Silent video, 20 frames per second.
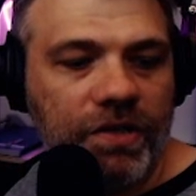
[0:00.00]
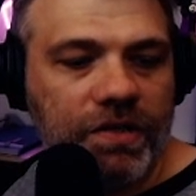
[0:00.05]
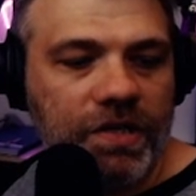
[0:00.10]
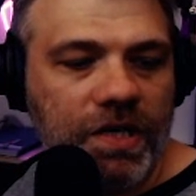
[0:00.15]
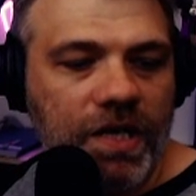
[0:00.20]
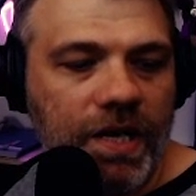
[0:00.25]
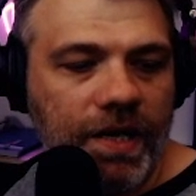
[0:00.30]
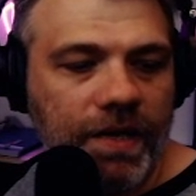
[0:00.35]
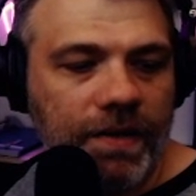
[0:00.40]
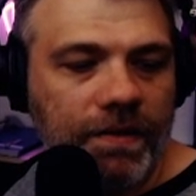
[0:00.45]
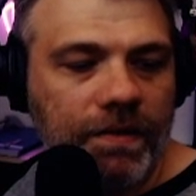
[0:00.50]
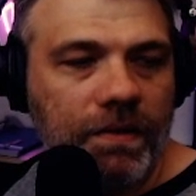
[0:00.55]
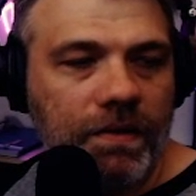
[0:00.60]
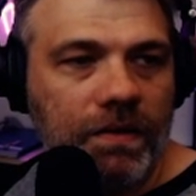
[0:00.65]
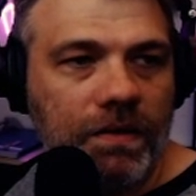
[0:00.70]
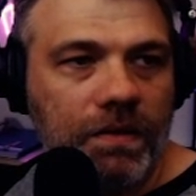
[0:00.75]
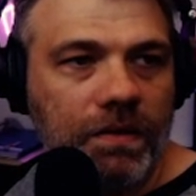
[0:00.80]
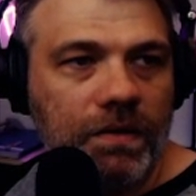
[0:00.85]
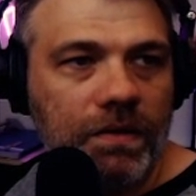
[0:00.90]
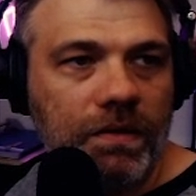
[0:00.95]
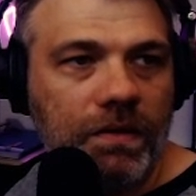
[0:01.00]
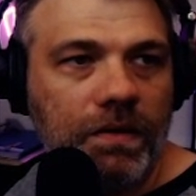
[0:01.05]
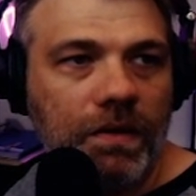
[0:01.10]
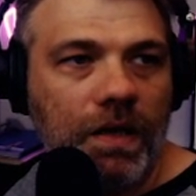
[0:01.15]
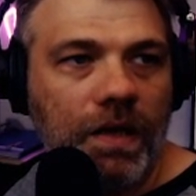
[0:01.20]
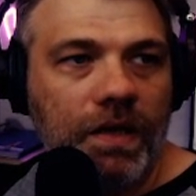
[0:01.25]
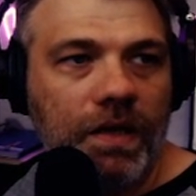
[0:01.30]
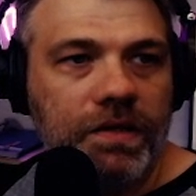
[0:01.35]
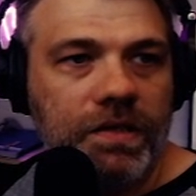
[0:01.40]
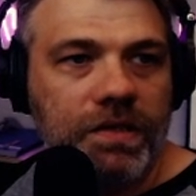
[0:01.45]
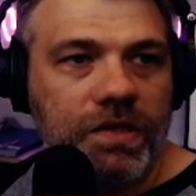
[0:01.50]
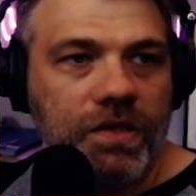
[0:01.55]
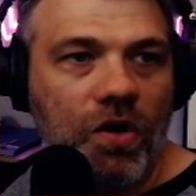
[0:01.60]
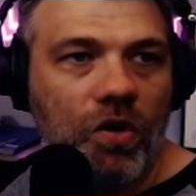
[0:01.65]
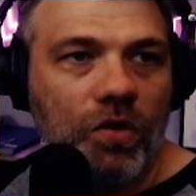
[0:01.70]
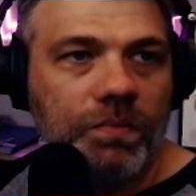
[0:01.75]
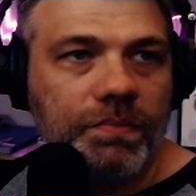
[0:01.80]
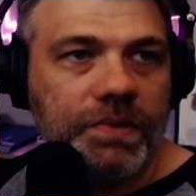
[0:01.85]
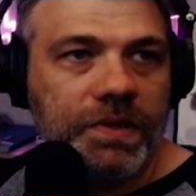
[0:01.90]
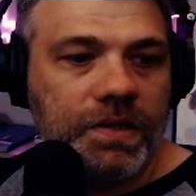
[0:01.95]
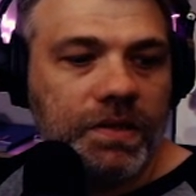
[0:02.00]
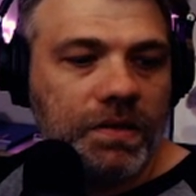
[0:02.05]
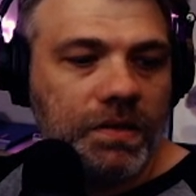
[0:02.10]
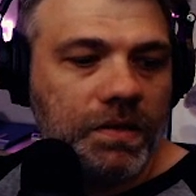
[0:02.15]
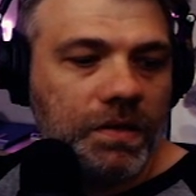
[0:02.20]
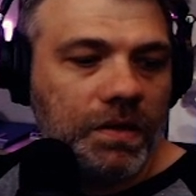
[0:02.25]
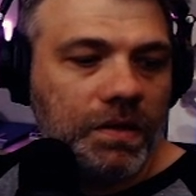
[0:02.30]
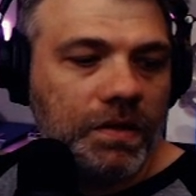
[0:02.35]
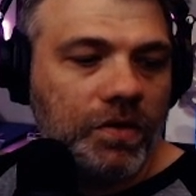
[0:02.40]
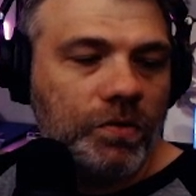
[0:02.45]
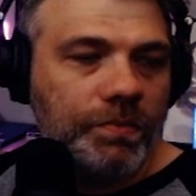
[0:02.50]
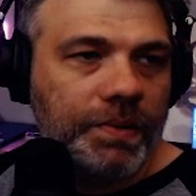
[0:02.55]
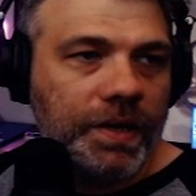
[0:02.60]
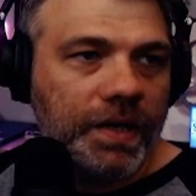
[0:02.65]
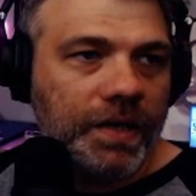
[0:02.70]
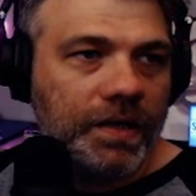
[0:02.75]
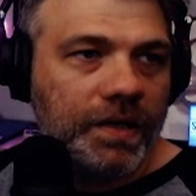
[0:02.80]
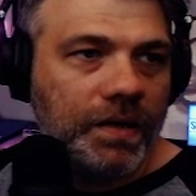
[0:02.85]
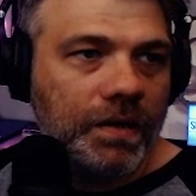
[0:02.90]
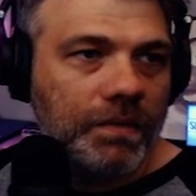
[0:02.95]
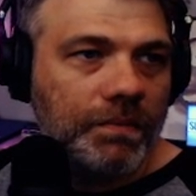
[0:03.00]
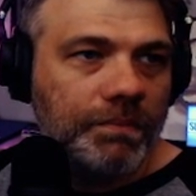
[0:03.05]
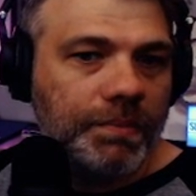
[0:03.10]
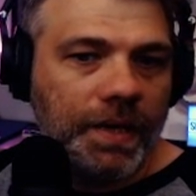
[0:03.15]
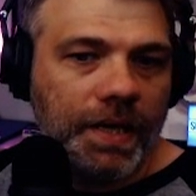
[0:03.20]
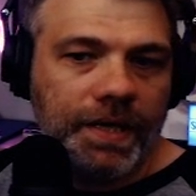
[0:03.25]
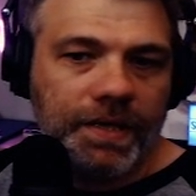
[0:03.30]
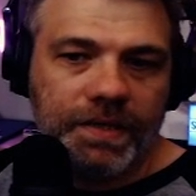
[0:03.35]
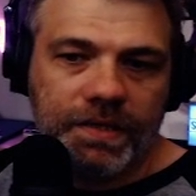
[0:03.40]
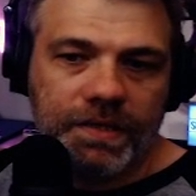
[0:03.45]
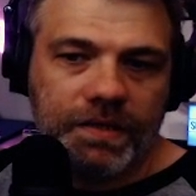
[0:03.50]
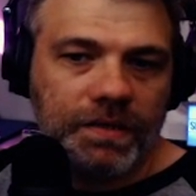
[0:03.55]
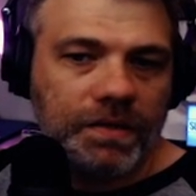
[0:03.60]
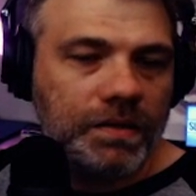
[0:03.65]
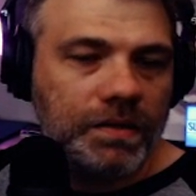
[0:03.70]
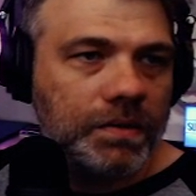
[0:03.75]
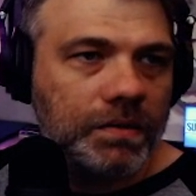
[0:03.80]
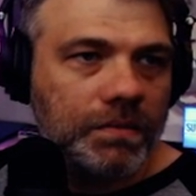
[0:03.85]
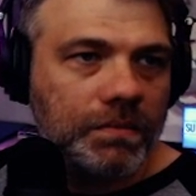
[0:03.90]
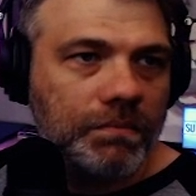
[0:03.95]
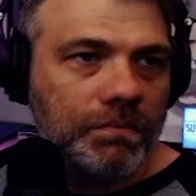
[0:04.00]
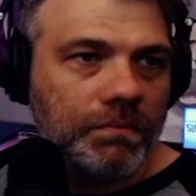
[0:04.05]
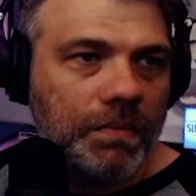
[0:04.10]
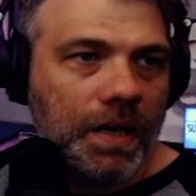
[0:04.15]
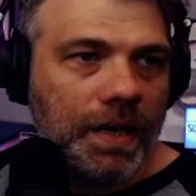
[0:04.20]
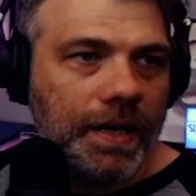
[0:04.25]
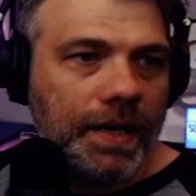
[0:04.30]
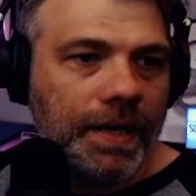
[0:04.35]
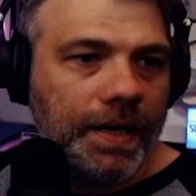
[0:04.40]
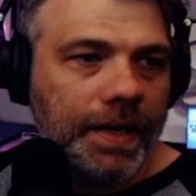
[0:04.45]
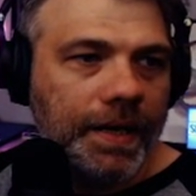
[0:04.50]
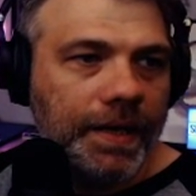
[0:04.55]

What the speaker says: tonight and sculpt a little bit, but my